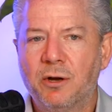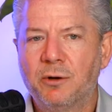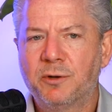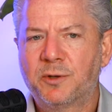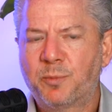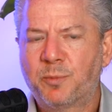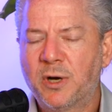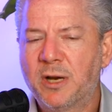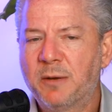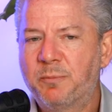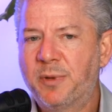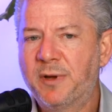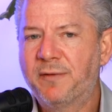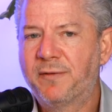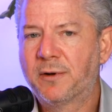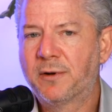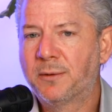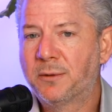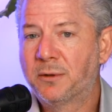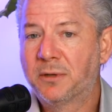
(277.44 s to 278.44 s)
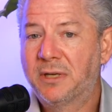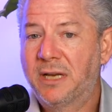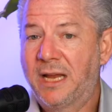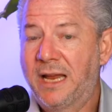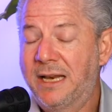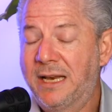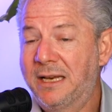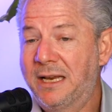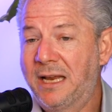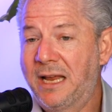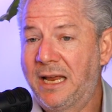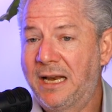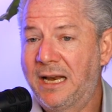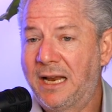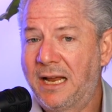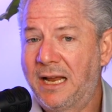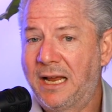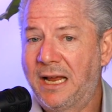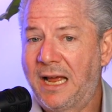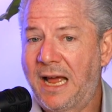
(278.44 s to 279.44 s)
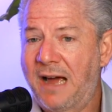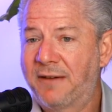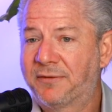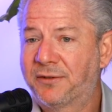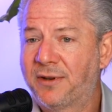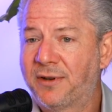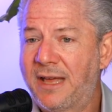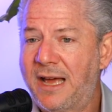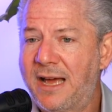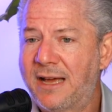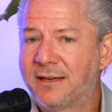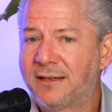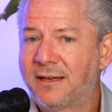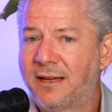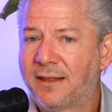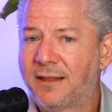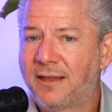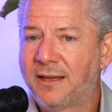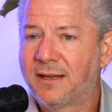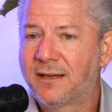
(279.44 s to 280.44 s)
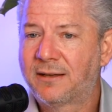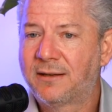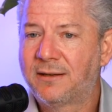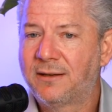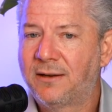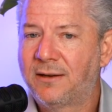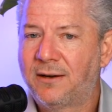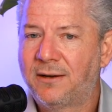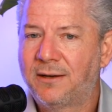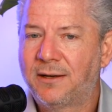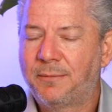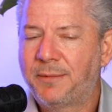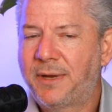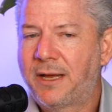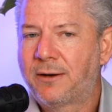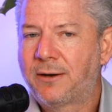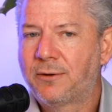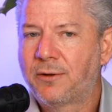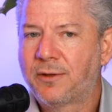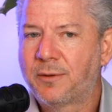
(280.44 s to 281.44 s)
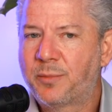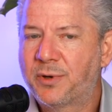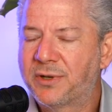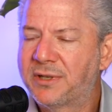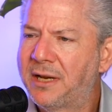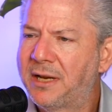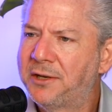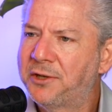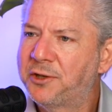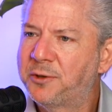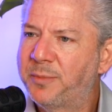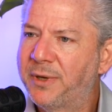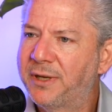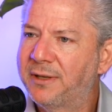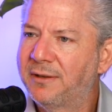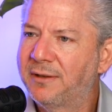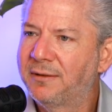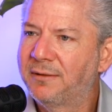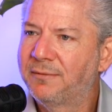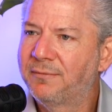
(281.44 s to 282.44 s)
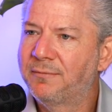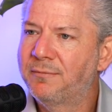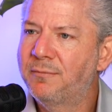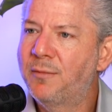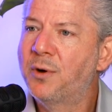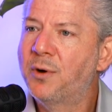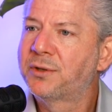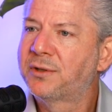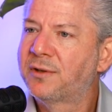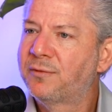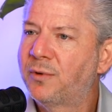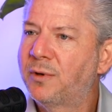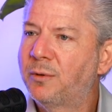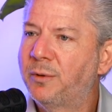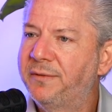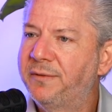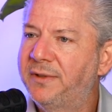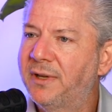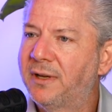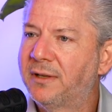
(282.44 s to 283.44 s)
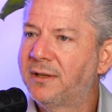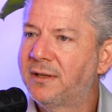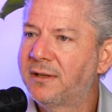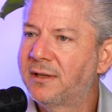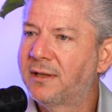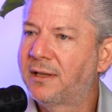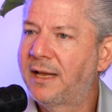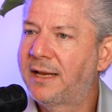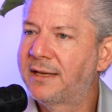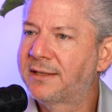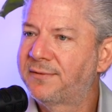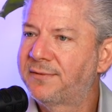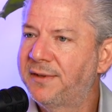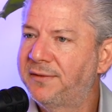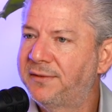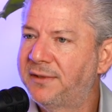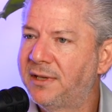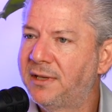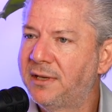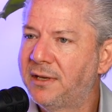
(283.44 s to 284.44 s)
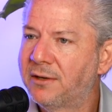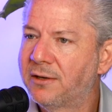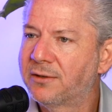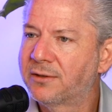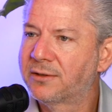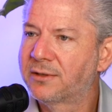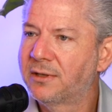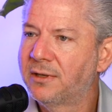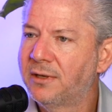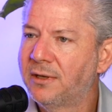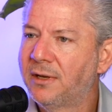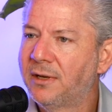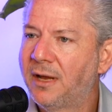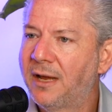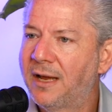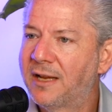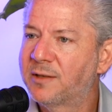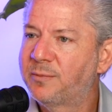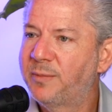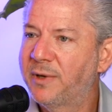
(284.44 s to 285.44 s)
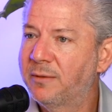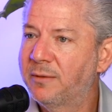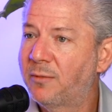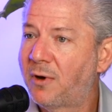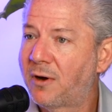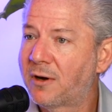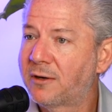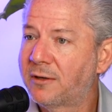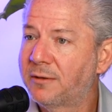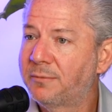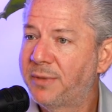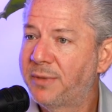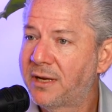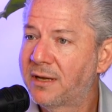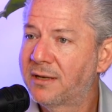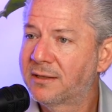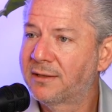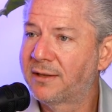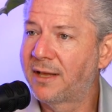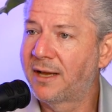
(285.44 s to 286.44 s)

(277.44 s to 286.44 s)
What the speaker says: it was pretty pivotal. And after that, I don't know the percentage, but most of what we've done in the last 15 years has been modern because of